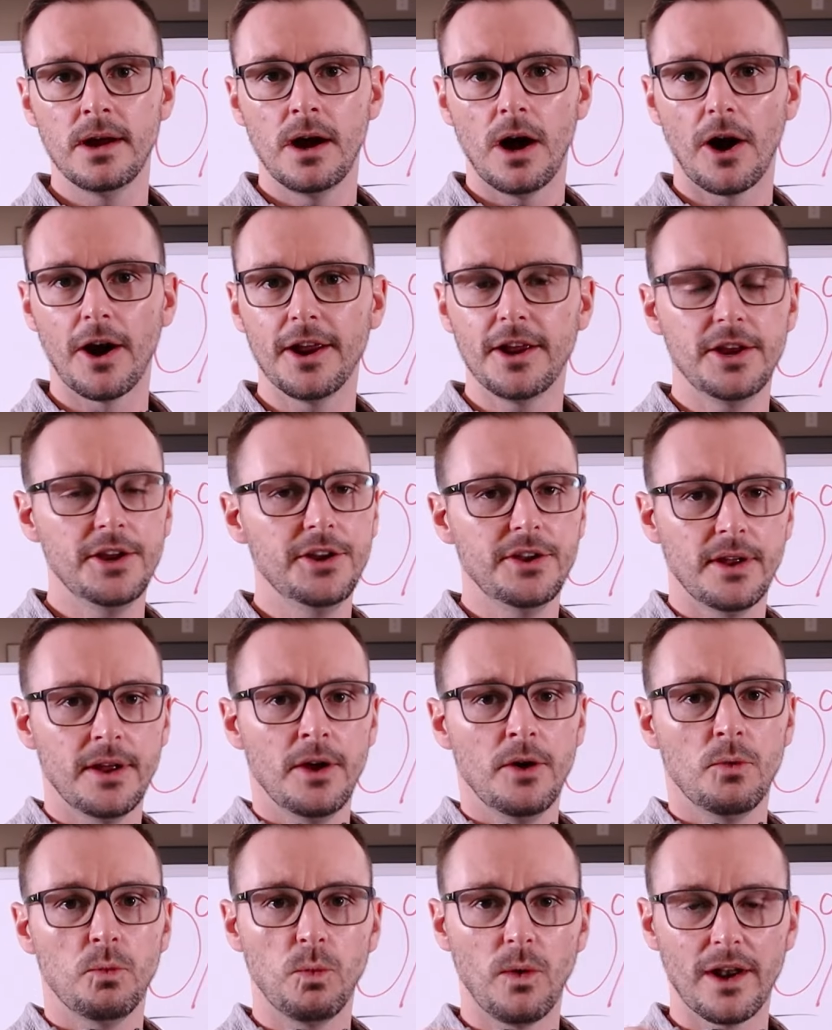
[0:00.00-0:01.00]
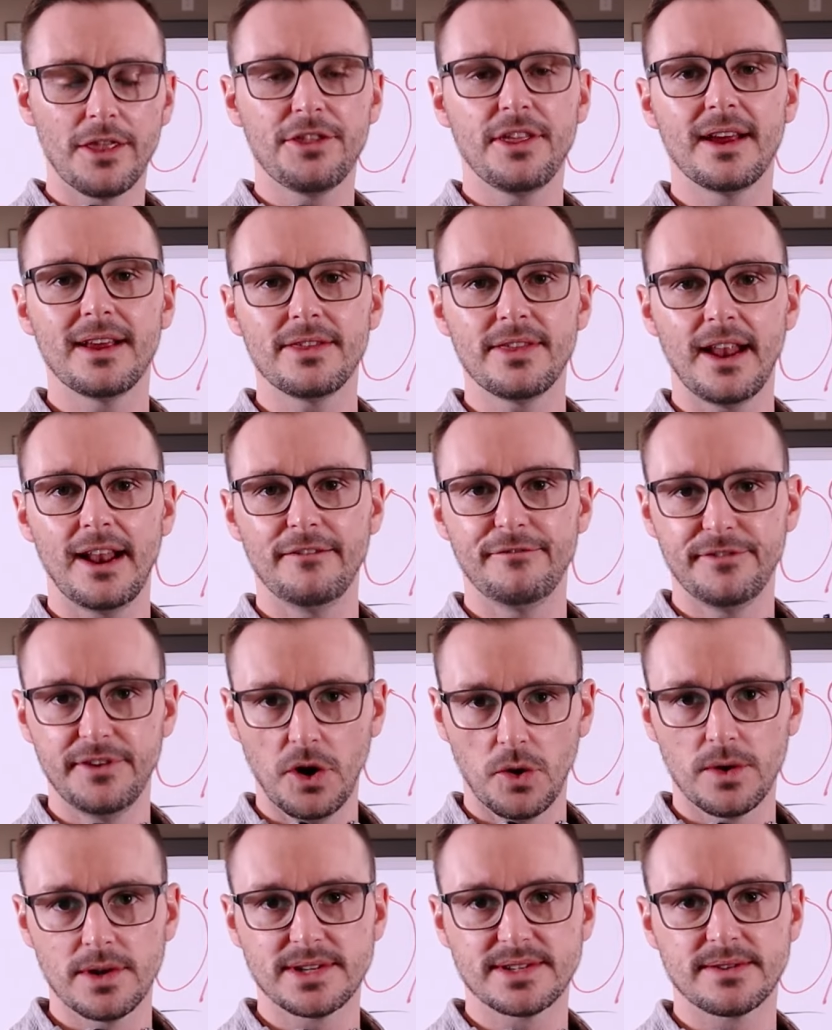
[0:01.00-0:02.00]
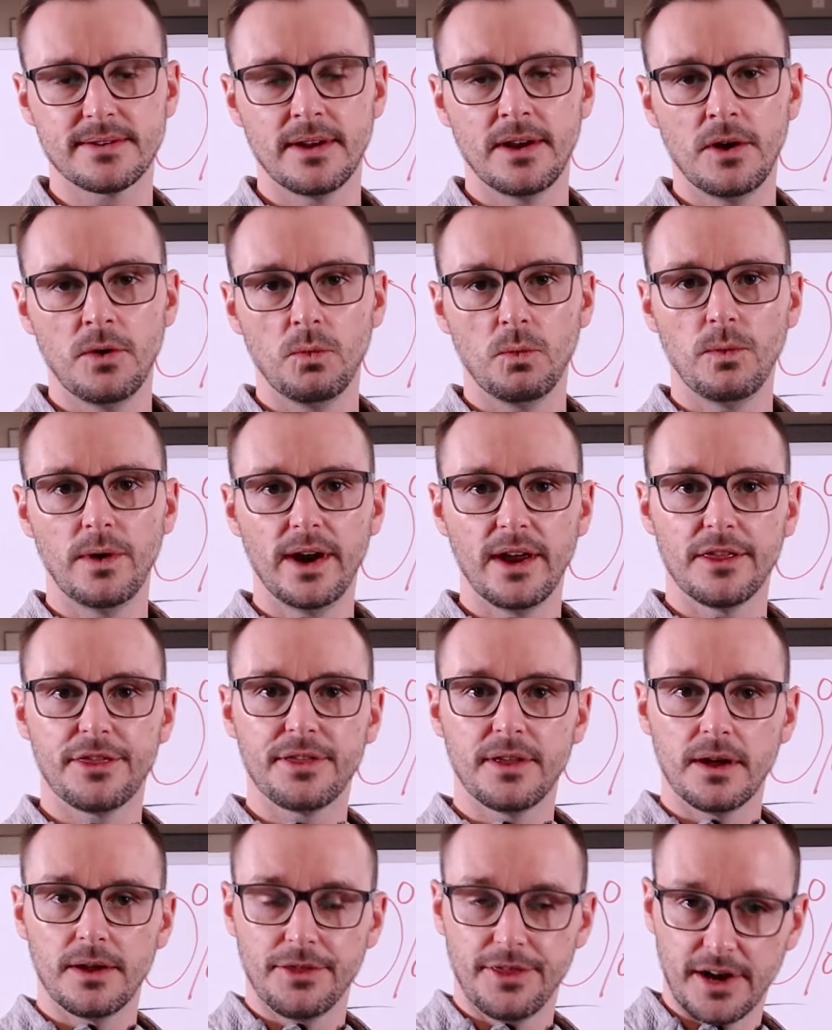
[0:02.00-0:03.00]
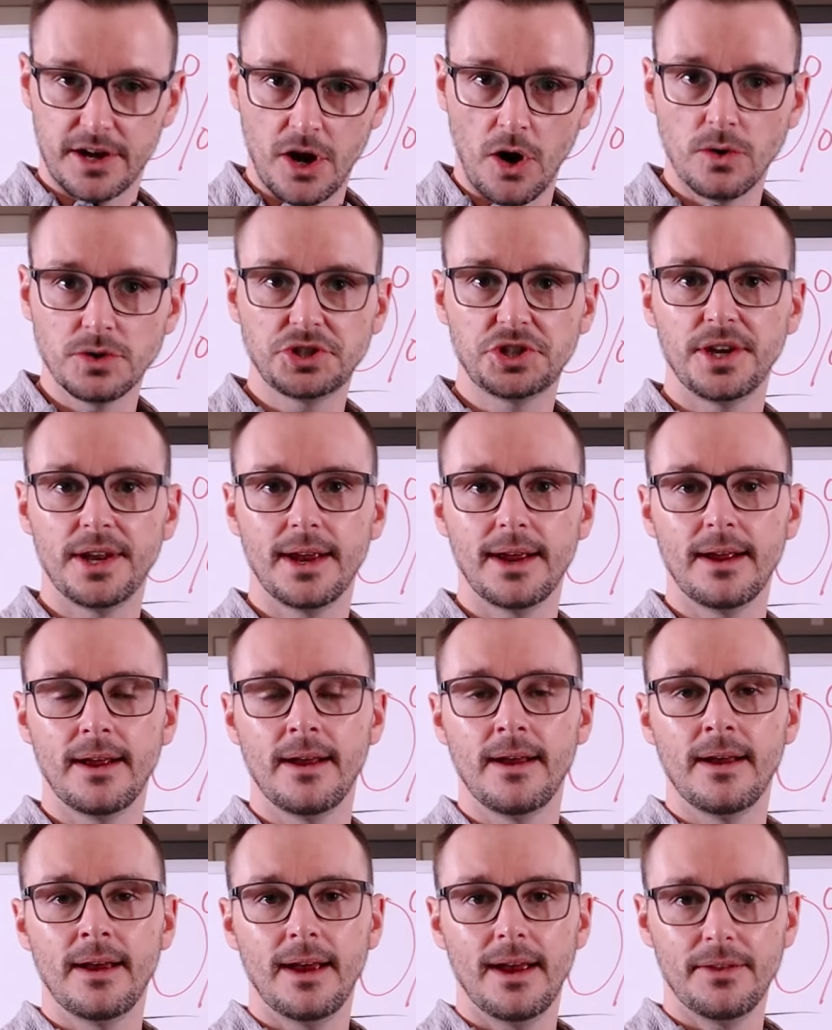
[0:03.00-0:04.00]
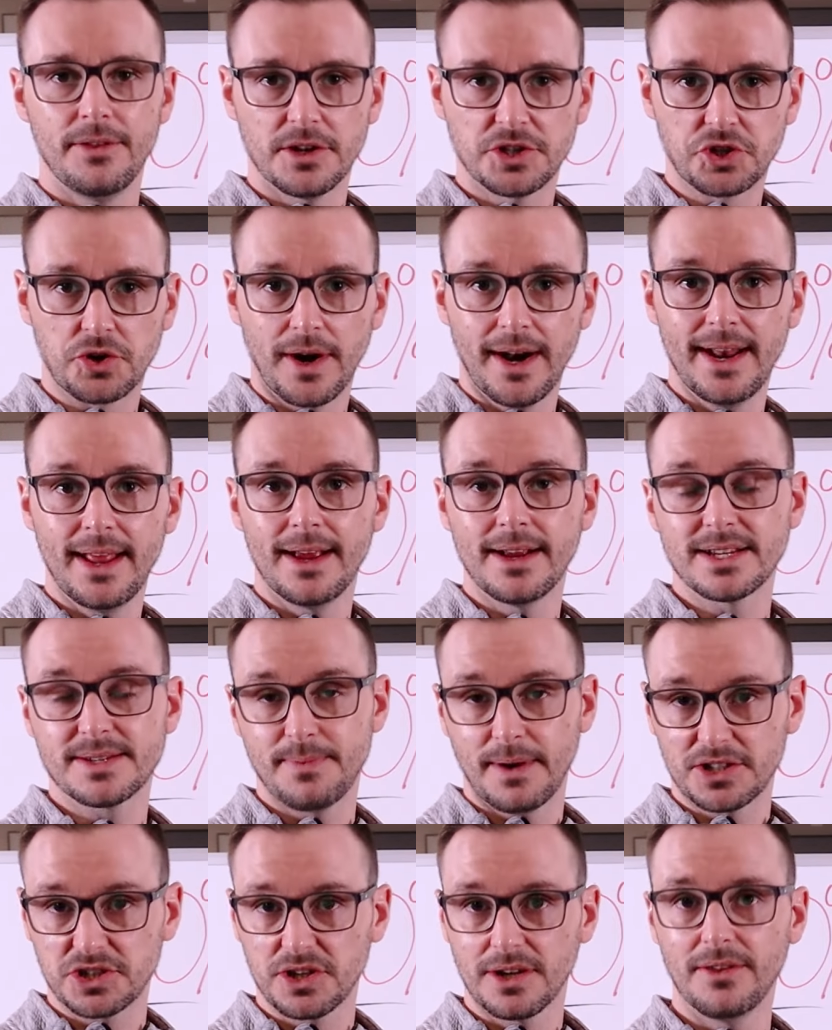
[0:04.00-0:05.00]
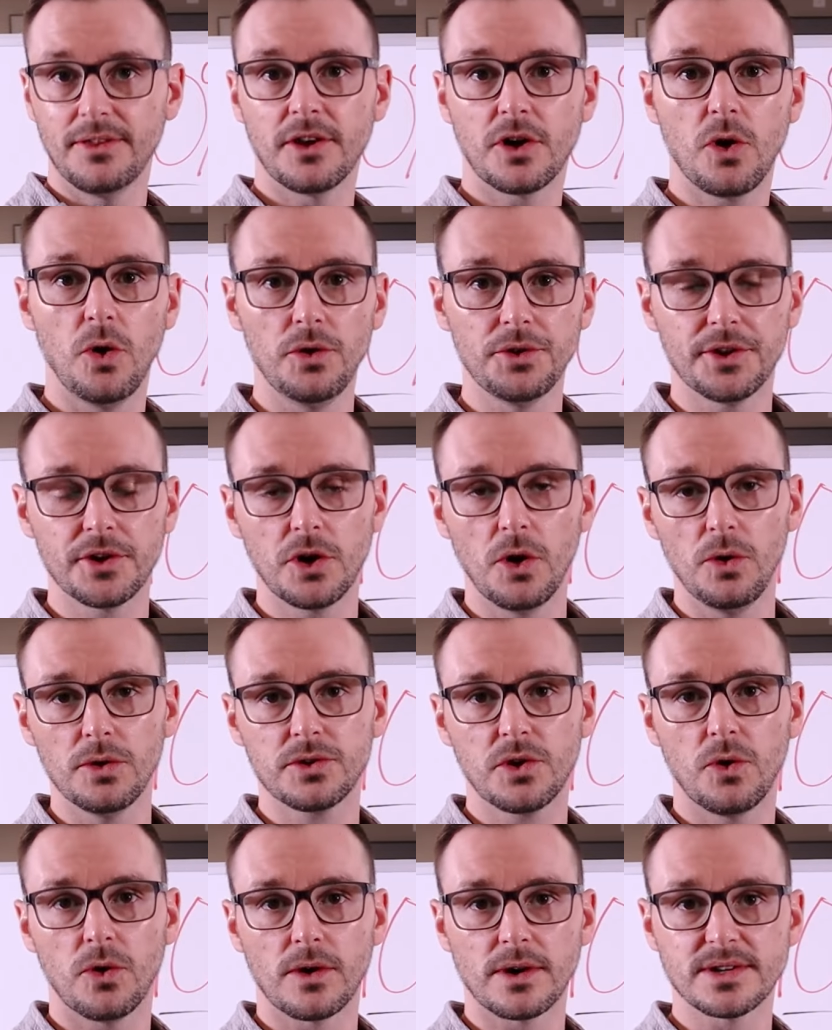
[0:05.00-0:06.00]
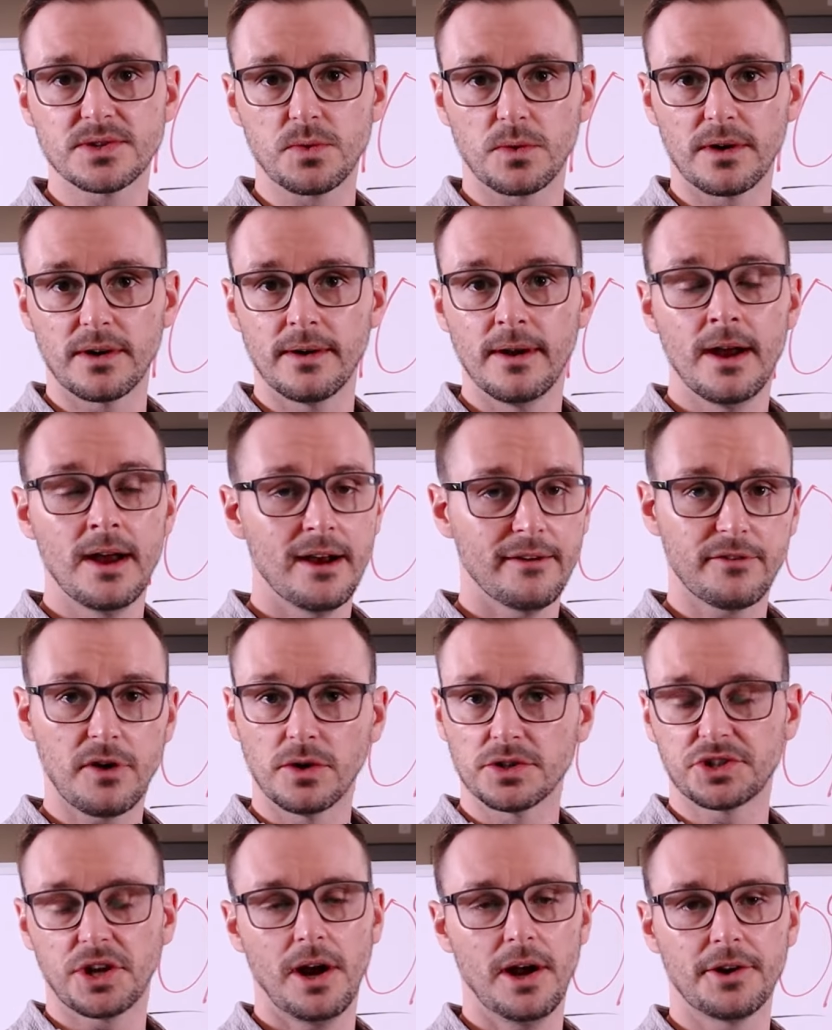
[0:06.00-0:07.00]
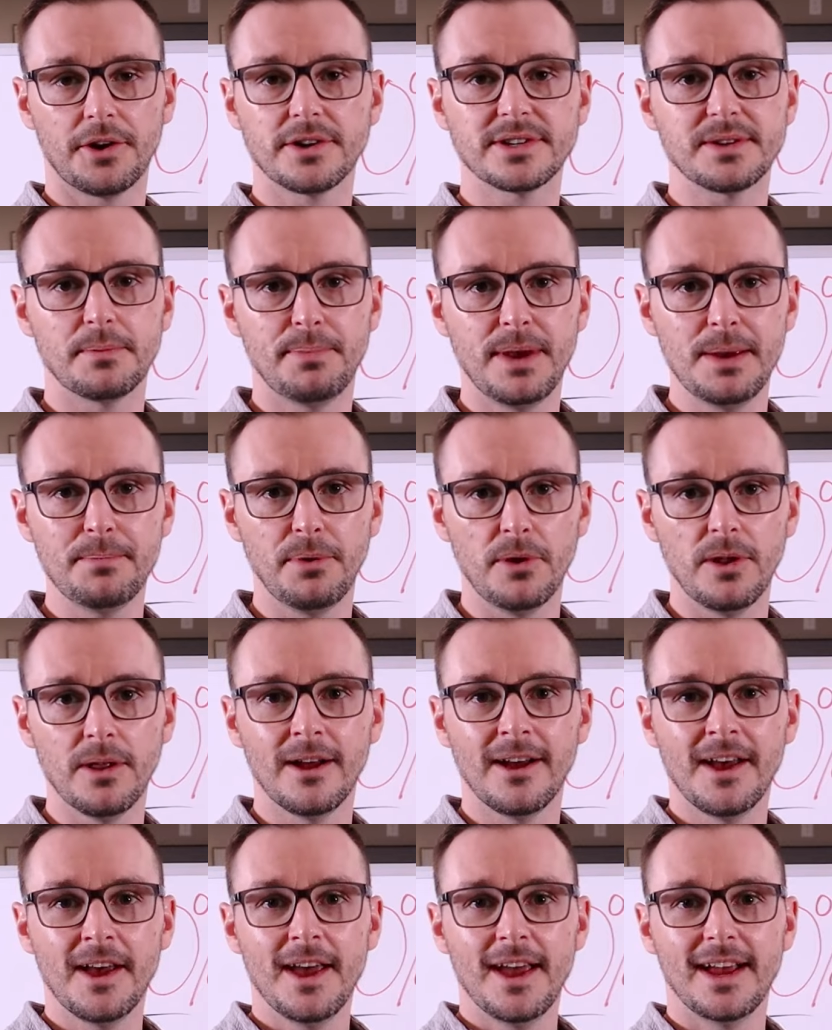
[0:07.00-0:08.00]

All right, one thing that I've noticed with the coaching and the training, especially in the Cold to Gold course where I've coached hundreds of people,